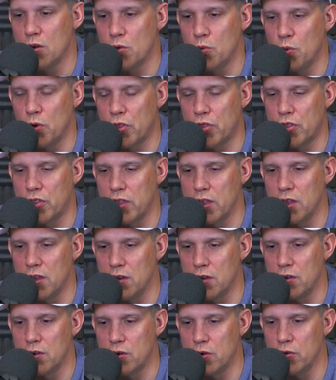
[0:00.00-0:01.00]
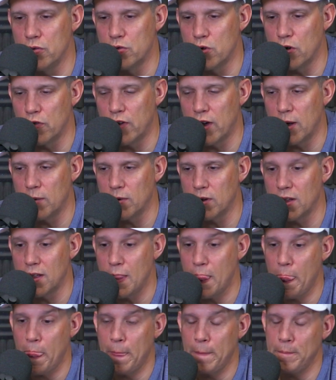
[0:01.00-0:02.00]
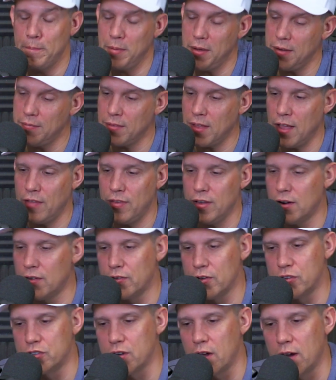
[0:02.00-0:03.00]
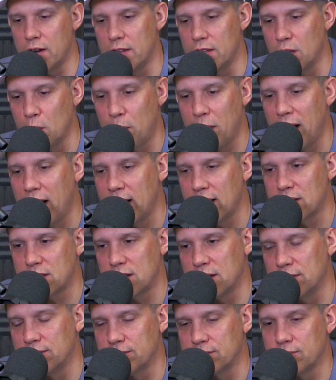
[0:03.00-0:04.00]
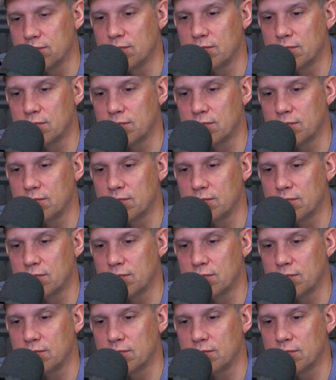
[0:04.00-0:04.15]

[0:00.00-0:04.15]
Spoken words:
with the Gaudreau family. But I've interviewed Johnny in the past, and